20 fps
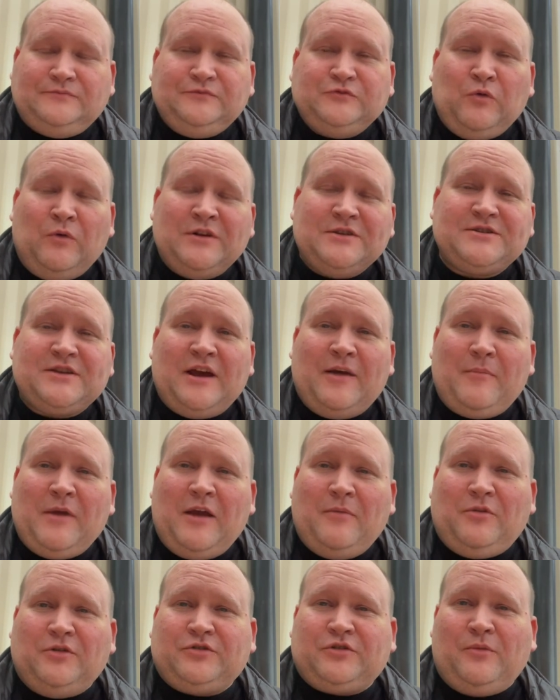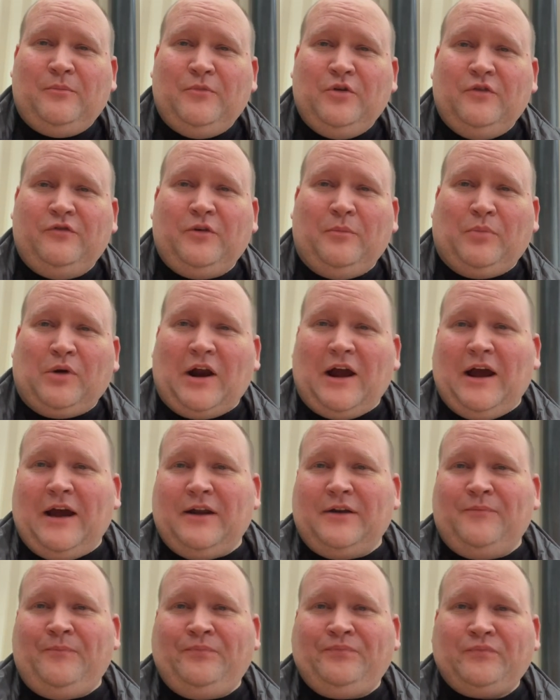Once I'm able to move
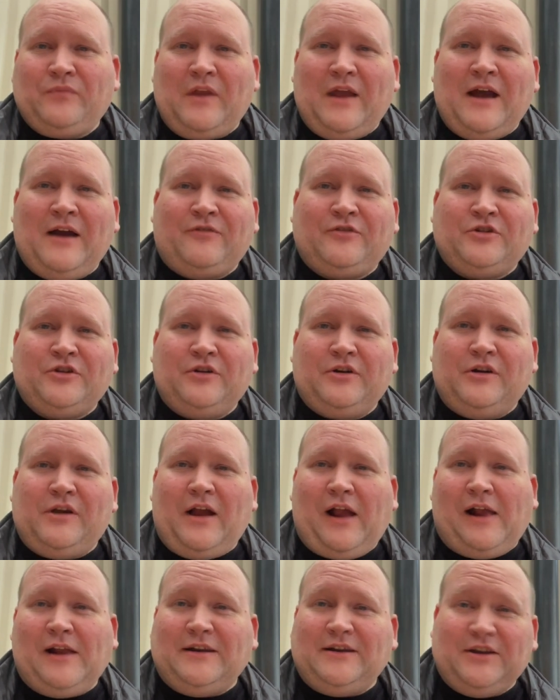abroad, after I